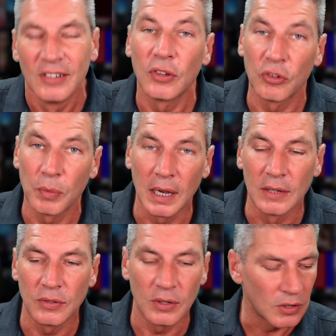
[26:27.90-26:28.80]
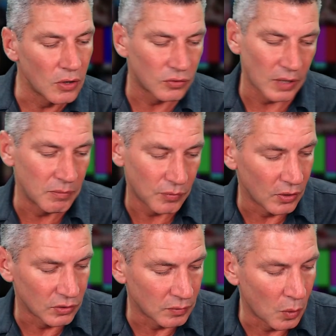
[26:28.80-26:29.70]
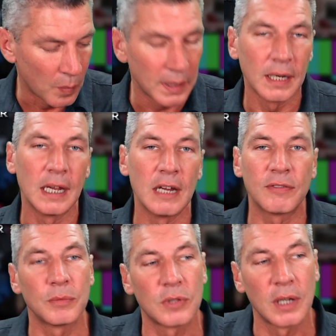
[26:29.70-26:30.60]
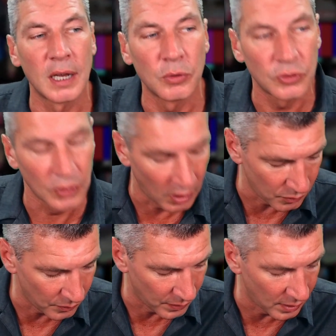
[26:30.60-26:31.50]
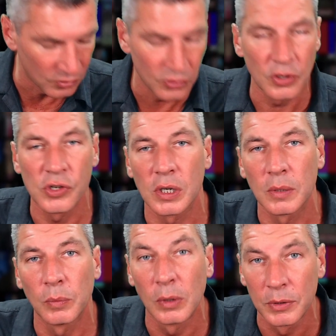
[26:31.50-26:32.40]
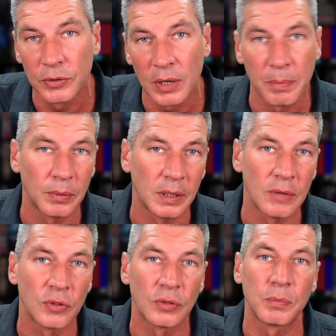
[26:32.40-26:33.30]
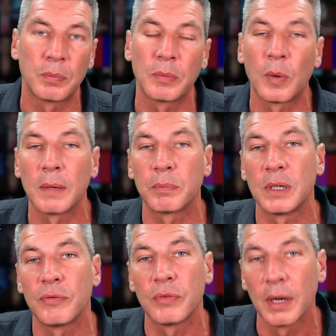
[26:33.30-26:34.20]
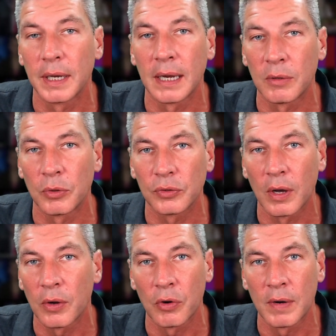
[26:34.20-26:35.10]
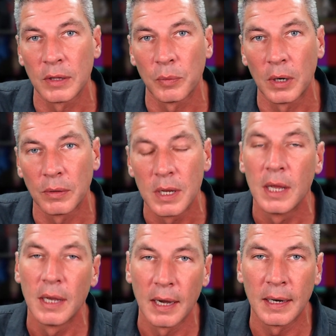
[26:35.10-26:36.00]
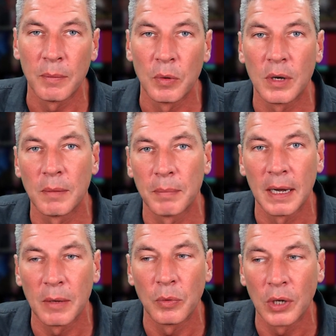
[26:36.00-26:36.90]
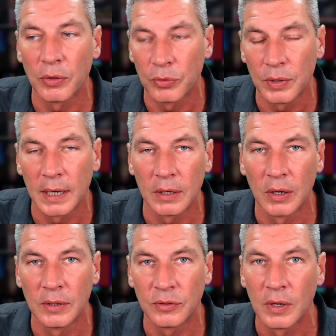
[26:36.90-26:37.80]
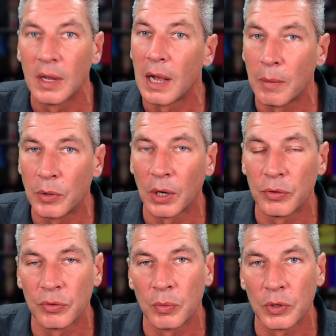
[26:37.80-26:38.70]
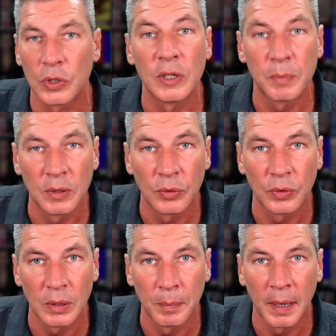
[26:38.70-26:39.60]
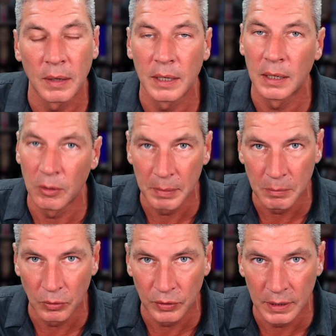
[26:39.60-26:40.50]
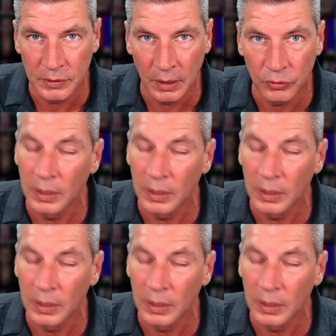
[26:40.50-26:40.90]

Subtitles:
So should we get into the news then? First of all, we're going to hear from Tia. We'll start off with her just so she can warm us up and give us a quick, brief rundown of what's going on around the world. And then we'll come back and we'll go through the headlines and we'll go through what she's been talking about in a little bit more detail.